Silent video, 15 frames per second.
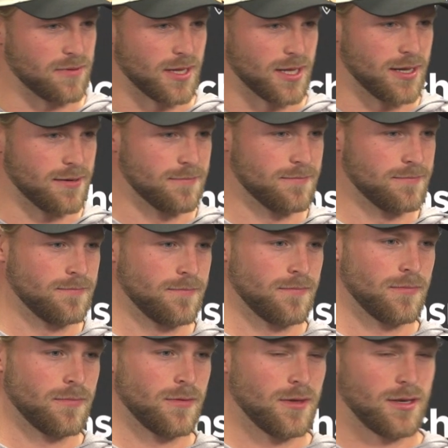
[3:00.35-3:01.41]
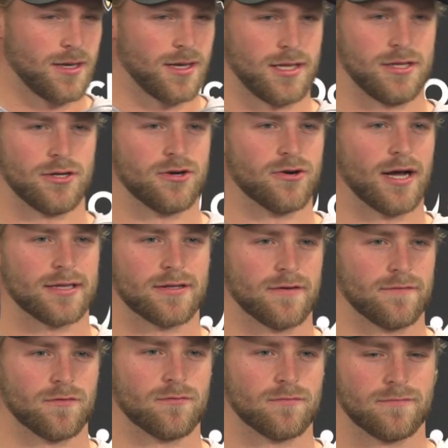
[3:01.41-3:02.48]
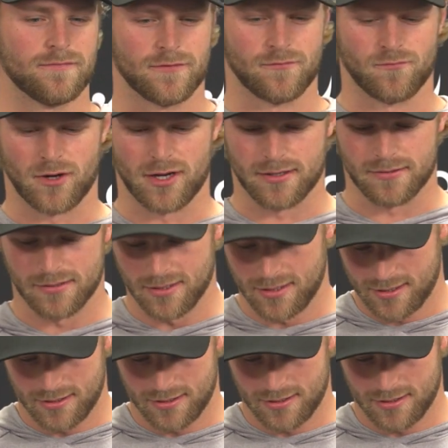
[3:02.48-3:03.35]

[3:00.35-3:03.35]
playing, and then you go out there for, for one